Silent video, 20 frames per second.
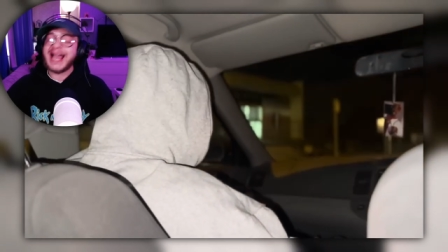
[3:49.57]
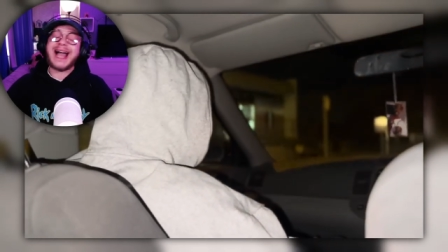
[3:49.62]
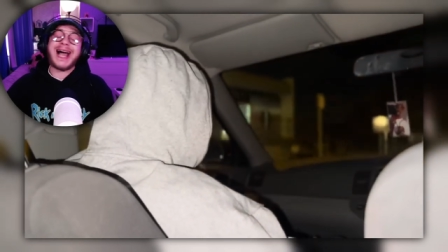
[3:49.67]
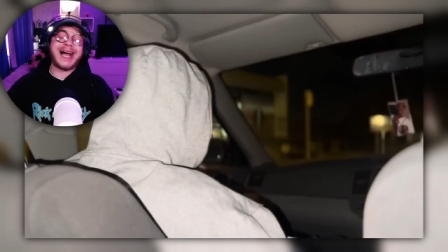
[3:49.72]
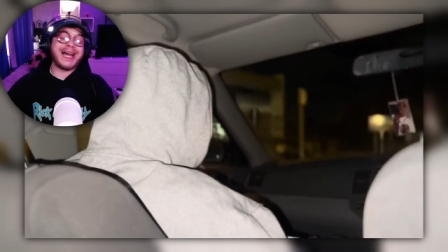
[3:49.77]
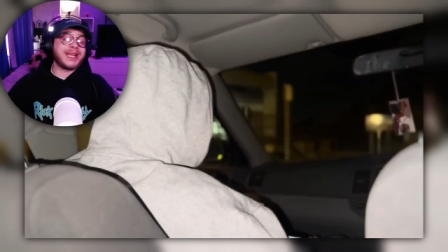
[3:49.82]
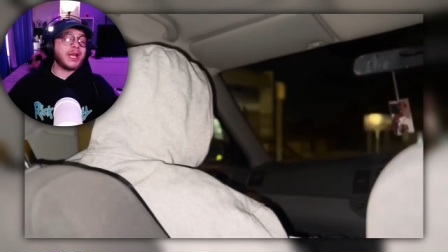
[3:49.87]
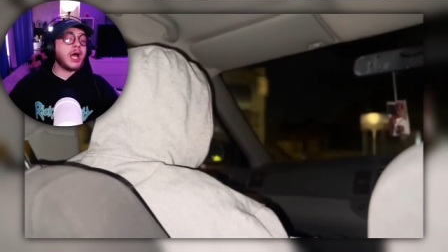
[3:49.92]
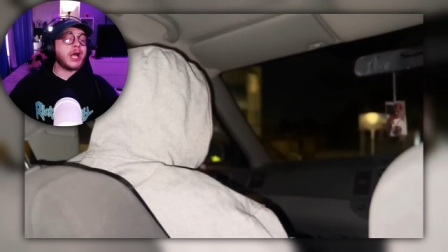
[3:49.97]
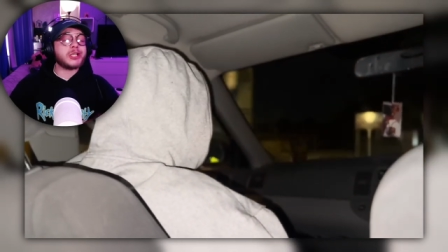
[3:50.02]

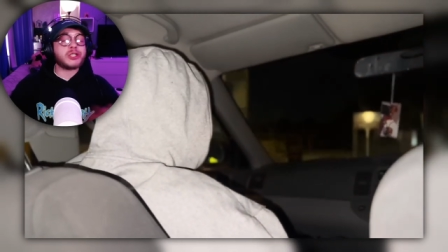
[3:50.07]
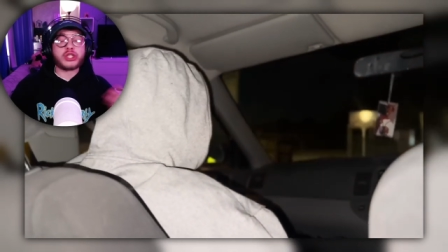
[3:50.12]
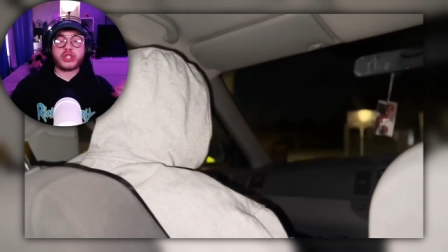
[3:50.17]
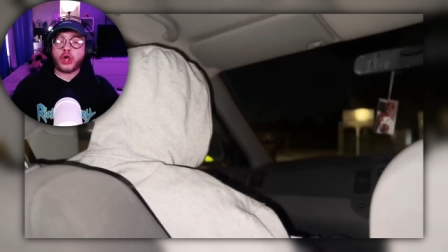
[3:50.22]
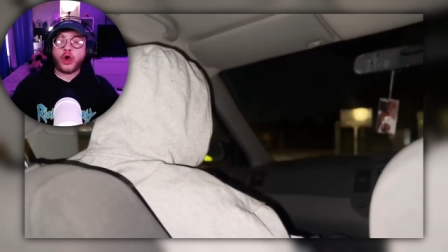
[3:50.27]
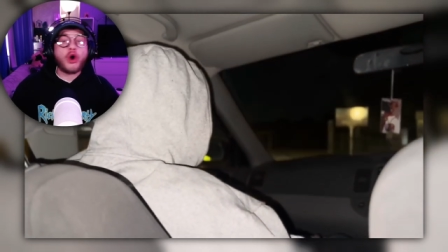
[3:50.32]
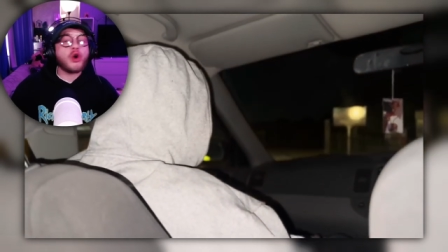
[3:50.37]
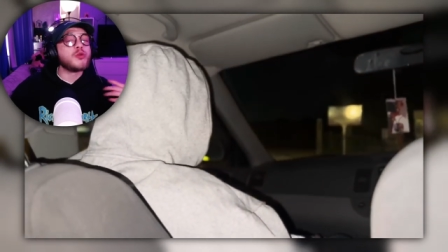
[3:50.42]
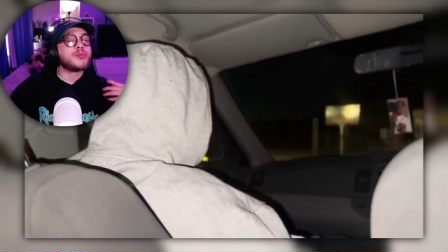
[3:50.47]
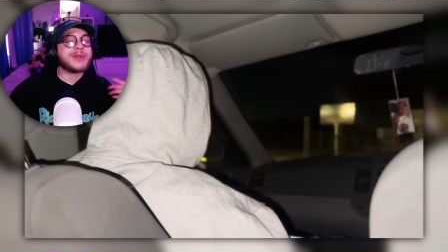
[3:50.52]
And I just
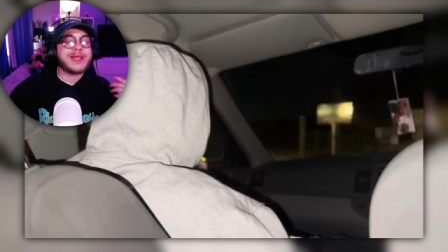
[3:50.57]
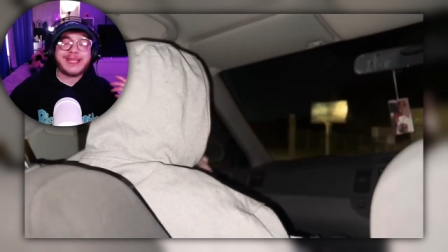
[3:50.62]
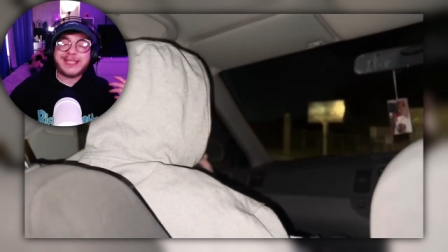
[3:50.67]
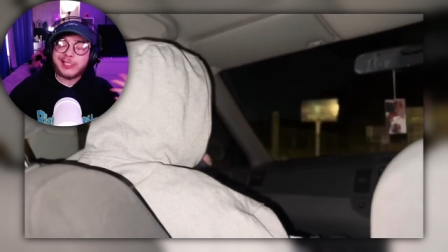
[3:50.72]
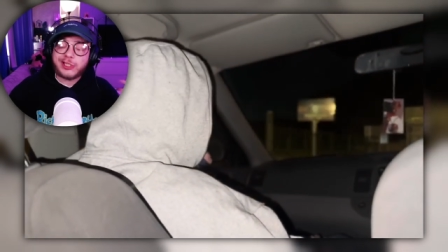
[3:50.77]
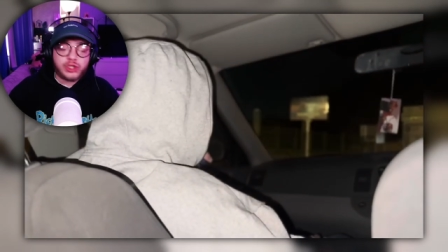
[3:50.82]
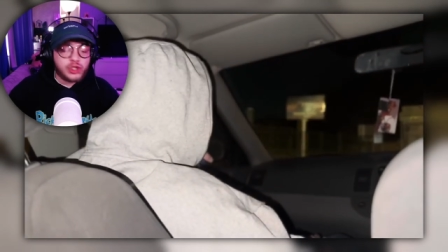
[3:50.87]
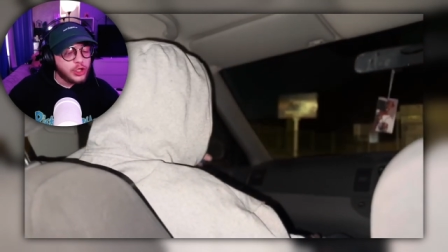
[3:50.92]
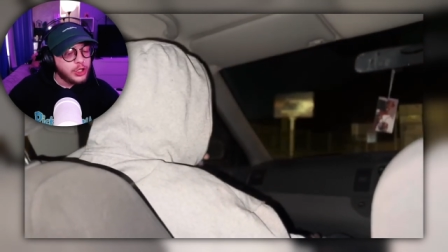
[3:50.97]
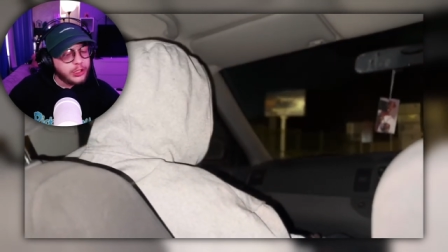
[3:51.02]
hope that
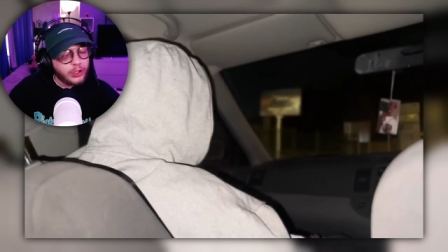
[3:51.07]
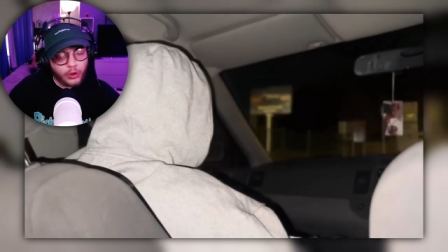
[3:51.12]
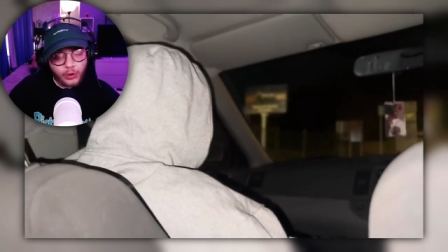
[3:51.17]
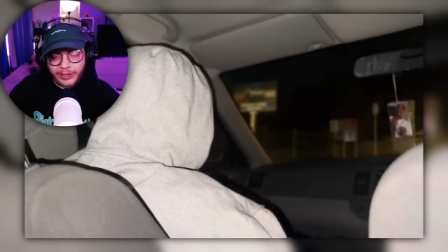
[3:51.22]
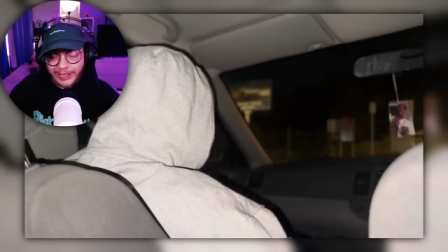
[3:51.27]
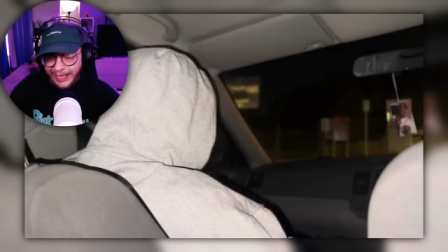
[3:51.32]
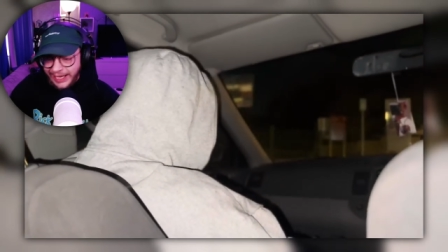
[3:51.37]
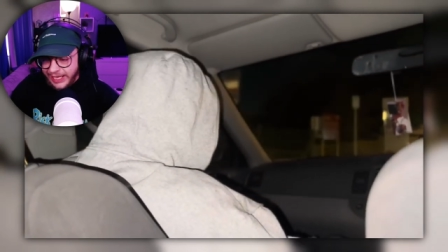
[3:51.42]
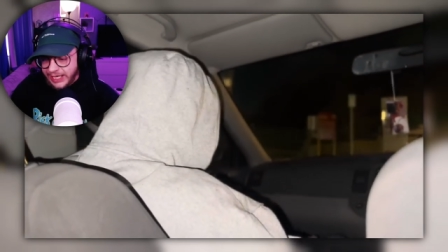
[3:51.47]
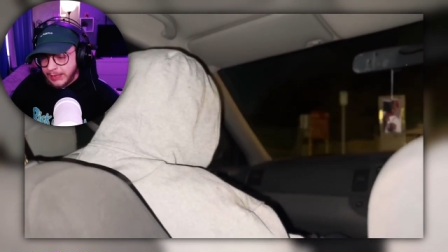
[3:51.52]
he's doing
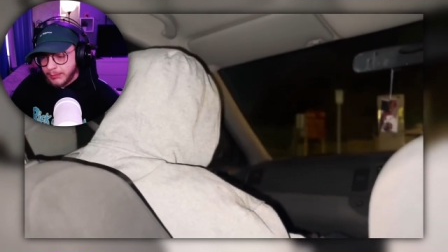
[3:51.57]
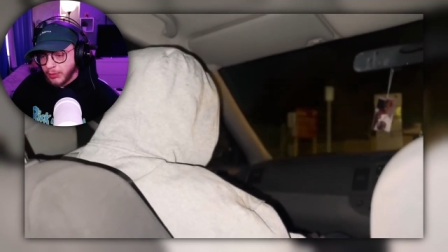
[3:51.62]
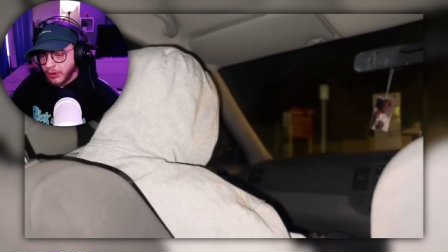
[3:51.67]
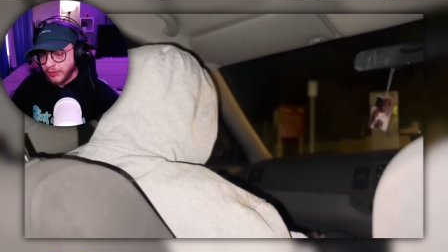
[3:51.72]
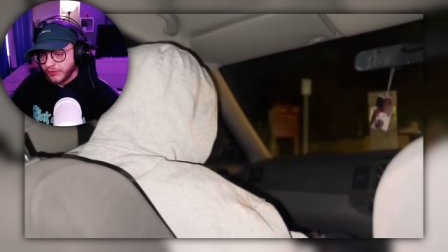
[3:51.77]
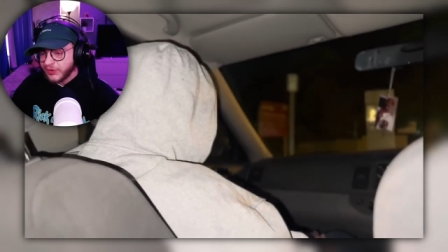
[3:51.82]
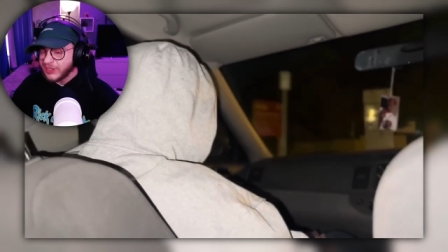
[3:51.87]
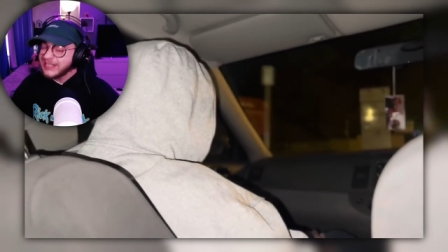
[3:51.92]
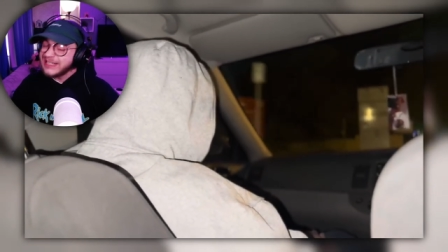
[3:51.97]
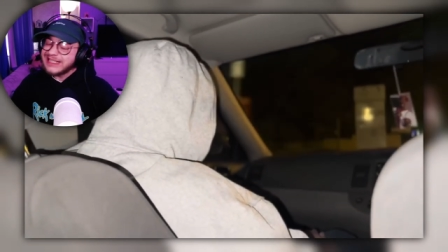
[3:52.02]
okay,
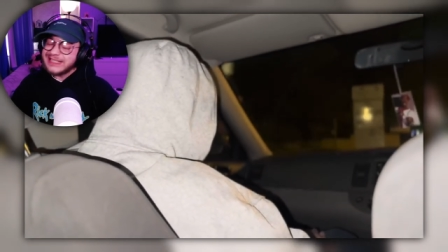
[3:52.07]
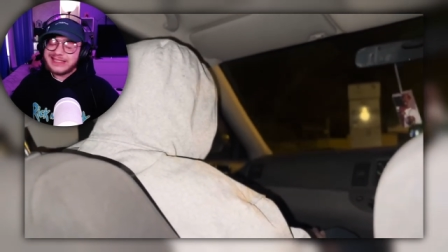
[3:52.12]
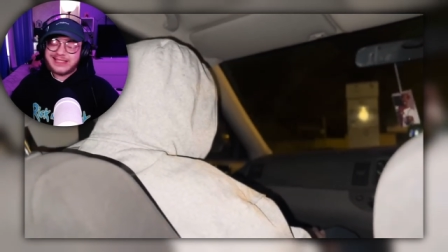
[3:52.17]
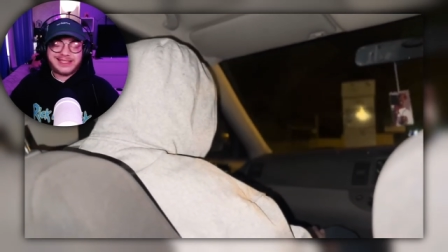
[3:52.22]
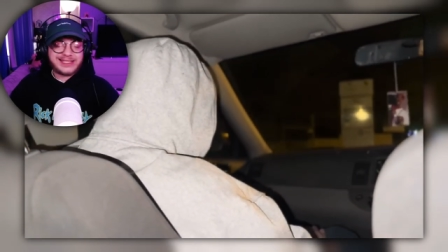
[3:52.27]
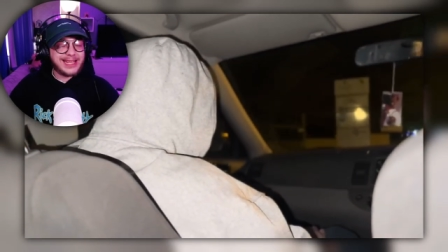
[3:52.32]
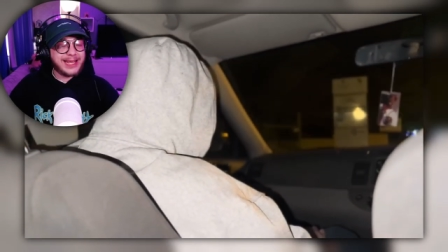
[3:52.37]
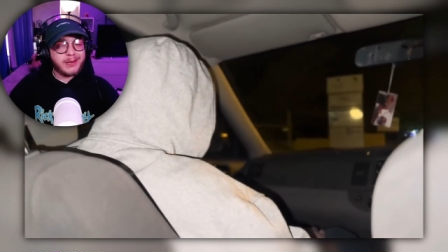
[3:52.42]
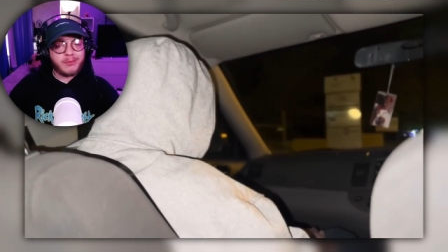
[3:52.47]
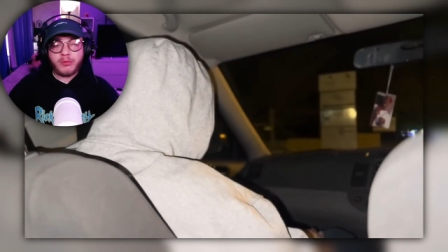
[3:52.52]
bro.
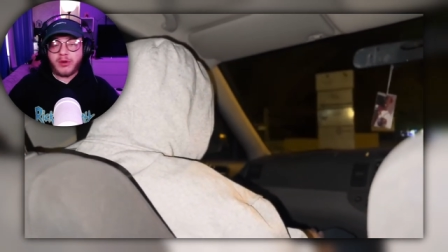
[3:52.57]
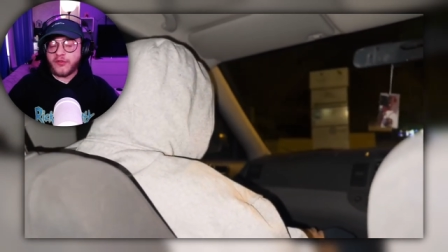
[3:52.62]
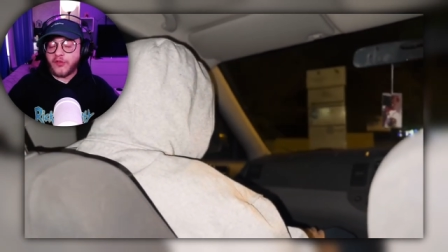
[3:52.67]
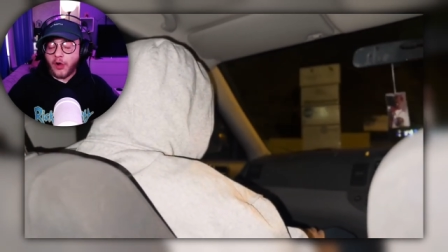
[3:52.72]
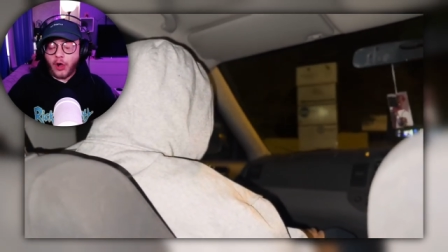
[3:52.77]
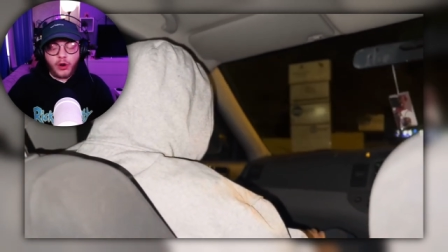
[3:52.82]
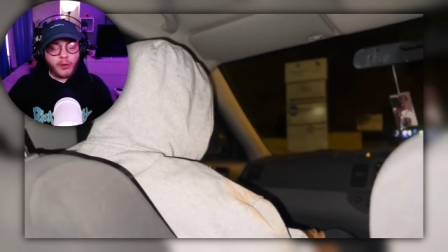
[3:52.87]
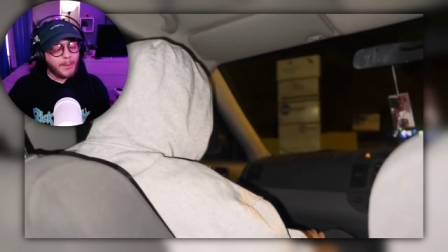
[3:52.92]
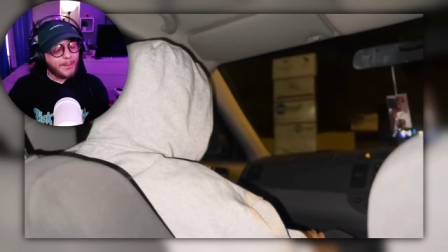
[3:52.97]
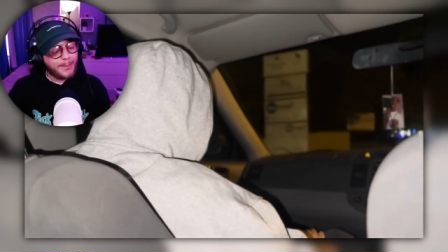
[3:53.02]
Same with
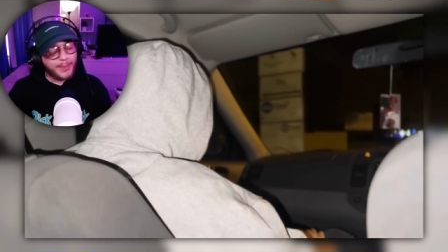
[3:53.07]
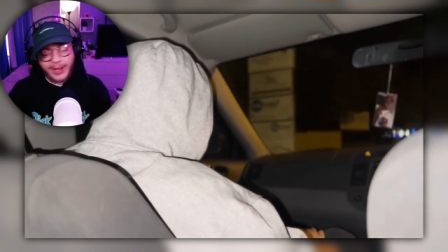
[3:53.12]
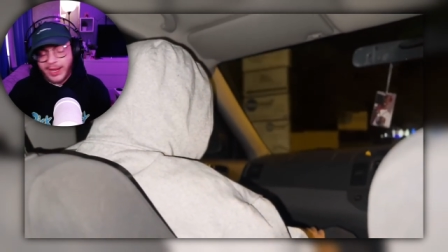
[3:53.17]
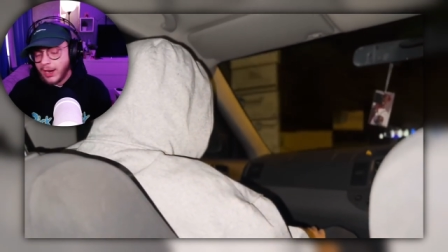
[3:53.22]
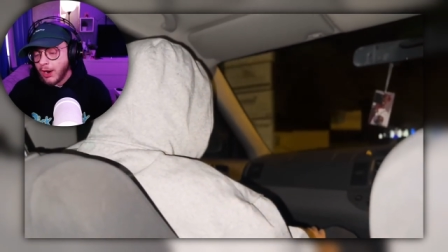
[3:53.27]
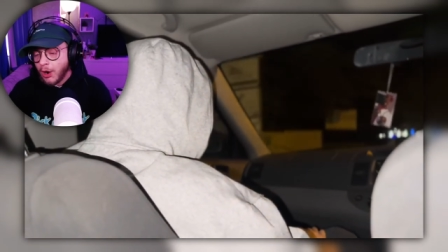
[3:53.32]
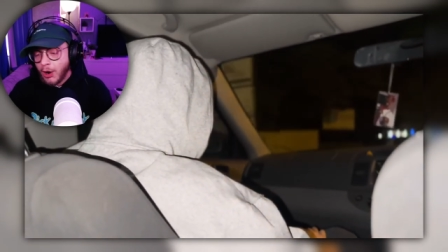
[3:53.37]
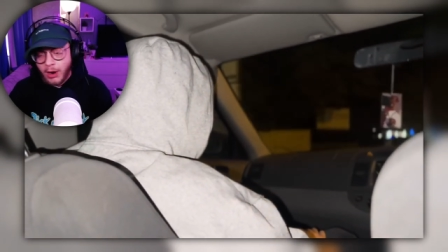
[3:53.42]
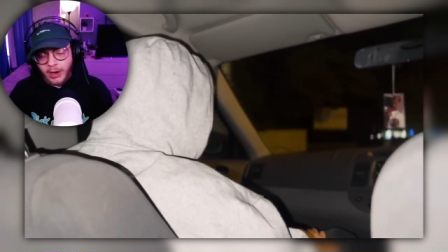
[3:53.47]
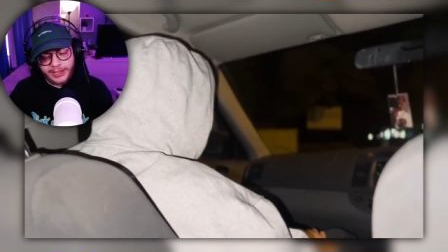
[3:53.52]
Bear
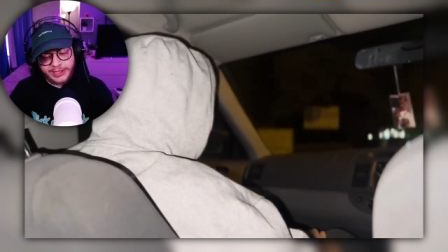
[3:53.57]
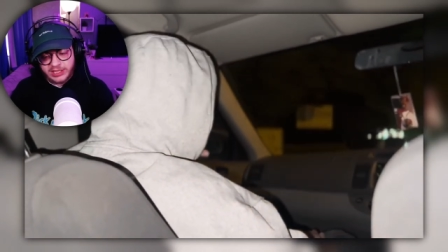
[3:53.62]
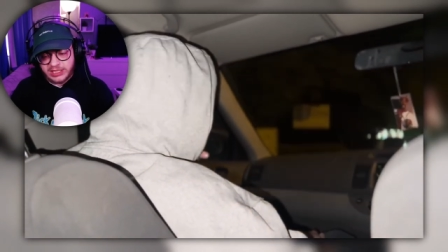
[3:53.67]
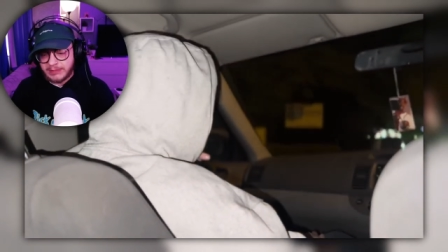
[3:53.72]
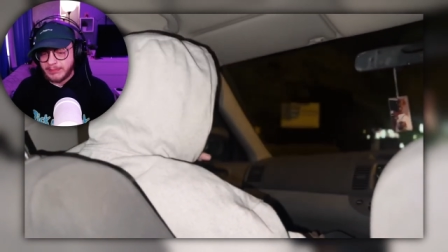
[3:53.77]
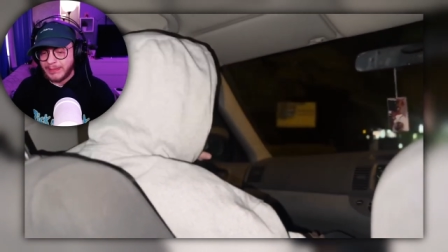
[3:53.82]
Artist,